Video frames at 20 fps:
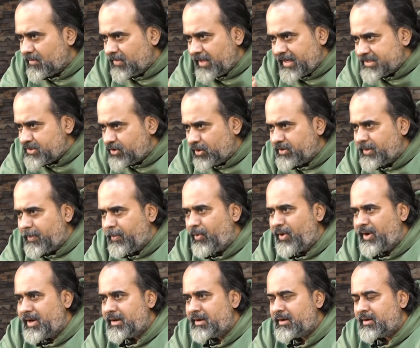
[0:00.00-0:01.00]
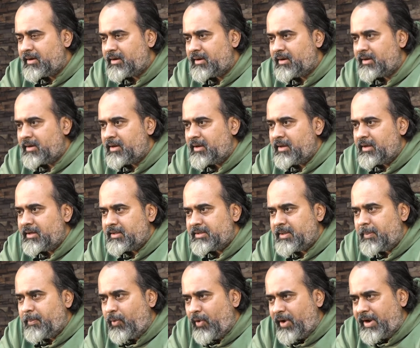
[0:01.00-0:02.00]
That's not the point.
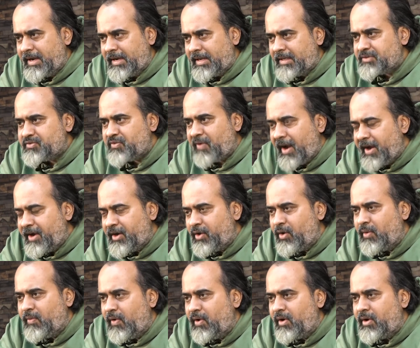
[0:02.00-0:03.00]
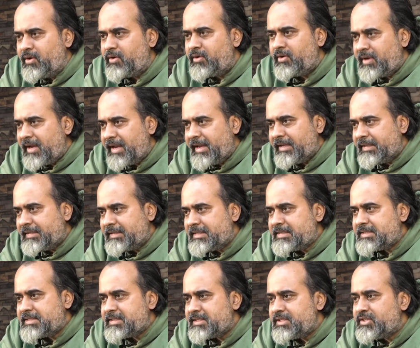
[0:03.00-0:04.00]
The point is, why do you want to take
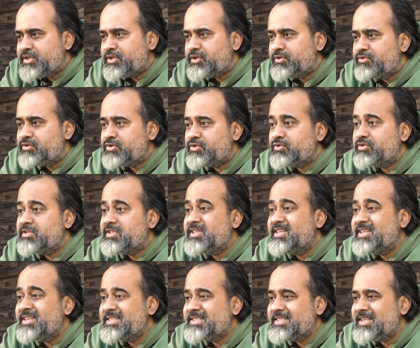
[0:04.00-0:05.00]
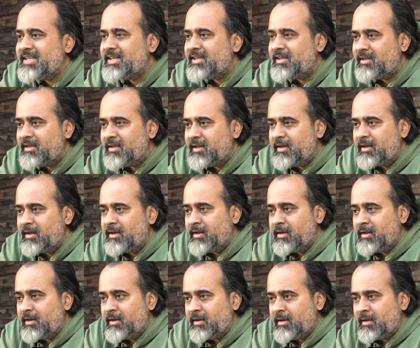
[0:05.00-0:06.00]
this issue so seriously?
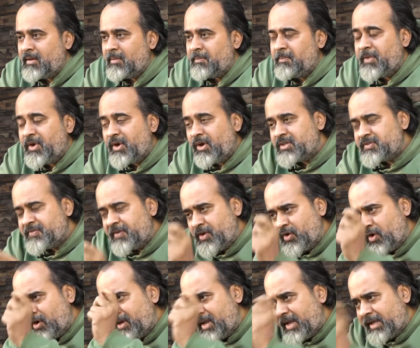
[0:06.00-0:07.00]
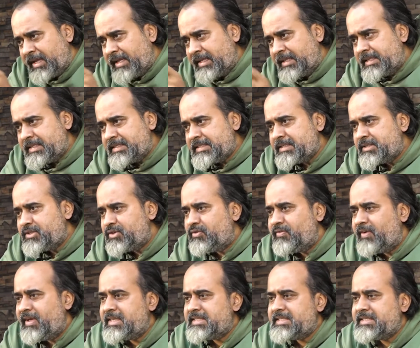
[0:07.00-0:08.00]
Because when you are taking this
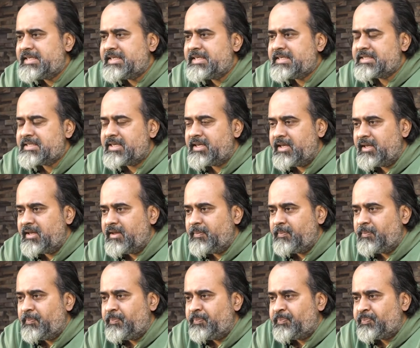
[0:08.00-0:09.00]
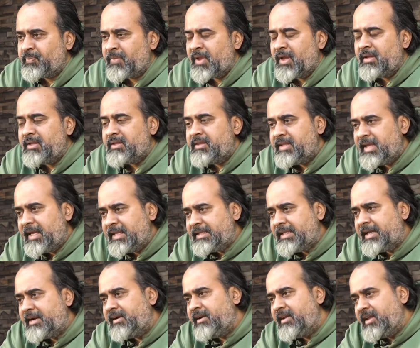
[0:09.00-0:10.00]
issue very seriously,
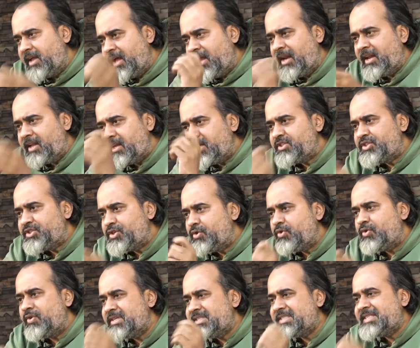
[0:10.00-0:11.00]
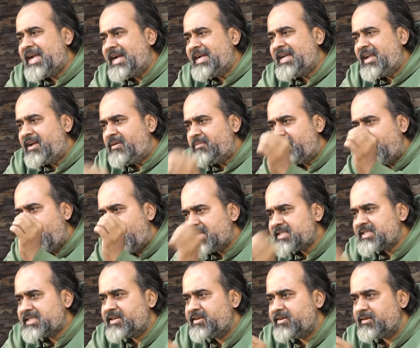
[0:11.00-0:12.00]
then the real issue is getting
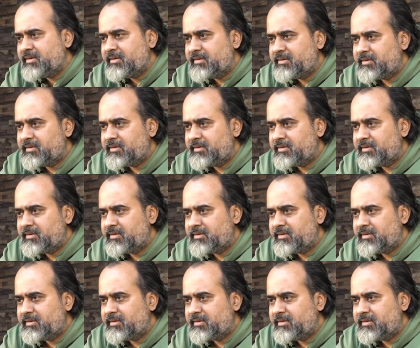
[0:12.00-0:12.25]
masked.